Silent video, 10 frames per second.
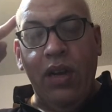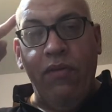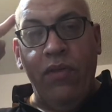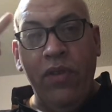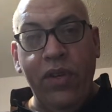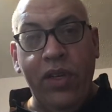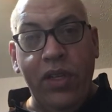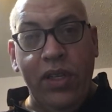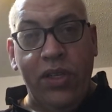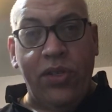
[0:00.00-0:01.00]
of
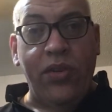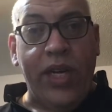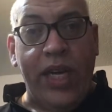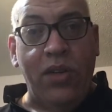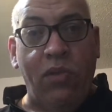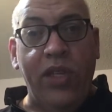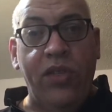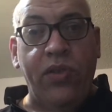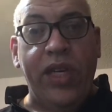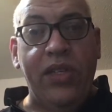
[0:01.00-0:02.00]
the stress, what
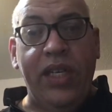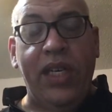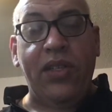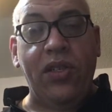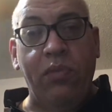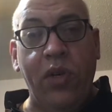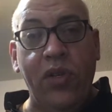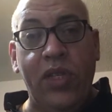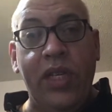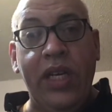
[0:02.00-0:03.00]
stress does to a
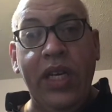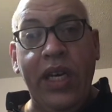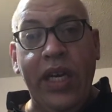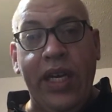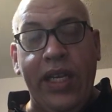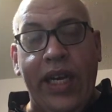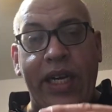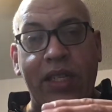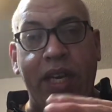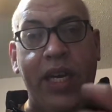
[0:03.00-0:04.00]
person, and
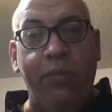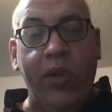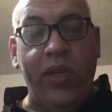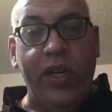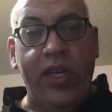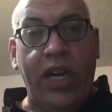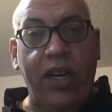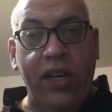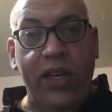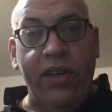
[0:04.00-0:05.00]
that is hamper their
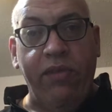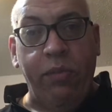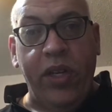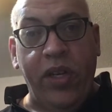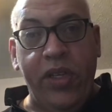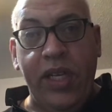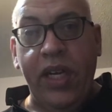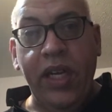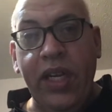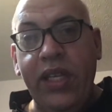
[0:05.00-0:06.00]
cognitive
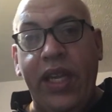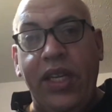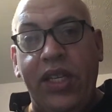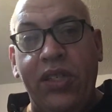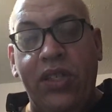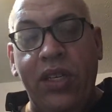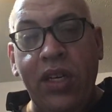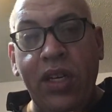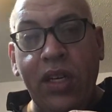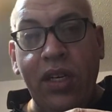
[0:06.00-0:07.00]
ability. They just
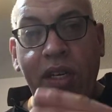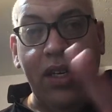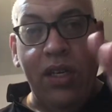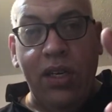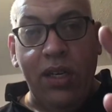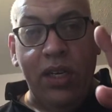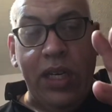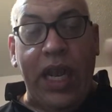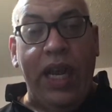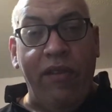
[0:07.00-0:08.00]

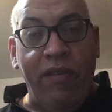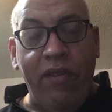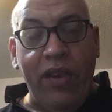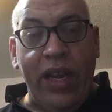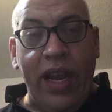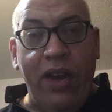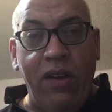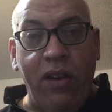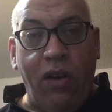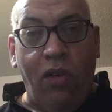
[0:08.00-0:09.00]
they they
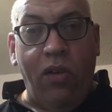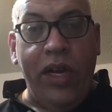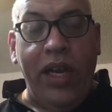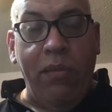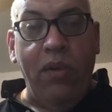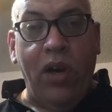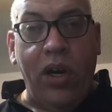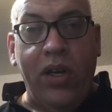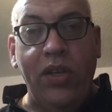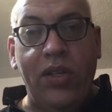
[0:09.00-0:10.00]
only
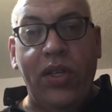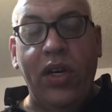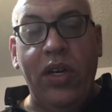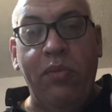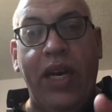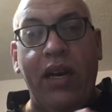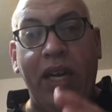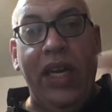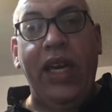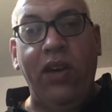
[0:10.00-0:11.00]
are concerned
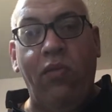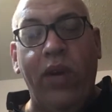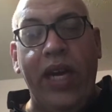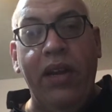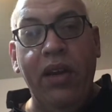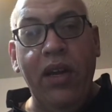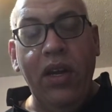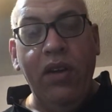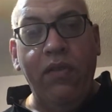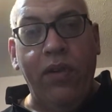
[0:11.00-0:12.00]
about getting away
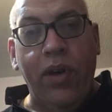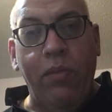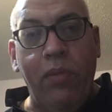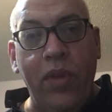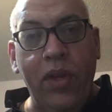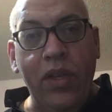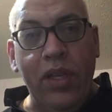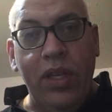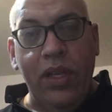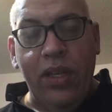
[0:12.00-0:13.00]
from
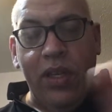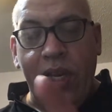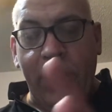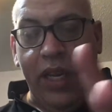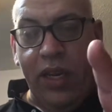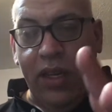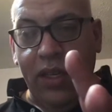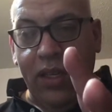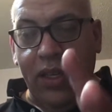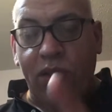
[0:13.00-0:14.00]

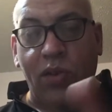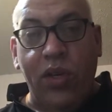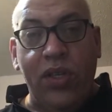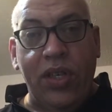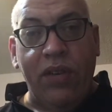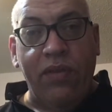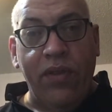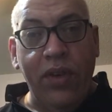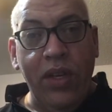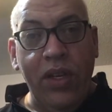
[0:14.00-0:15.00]
the source of
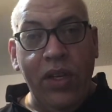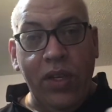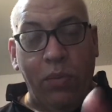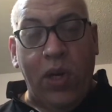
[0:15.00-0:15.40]
the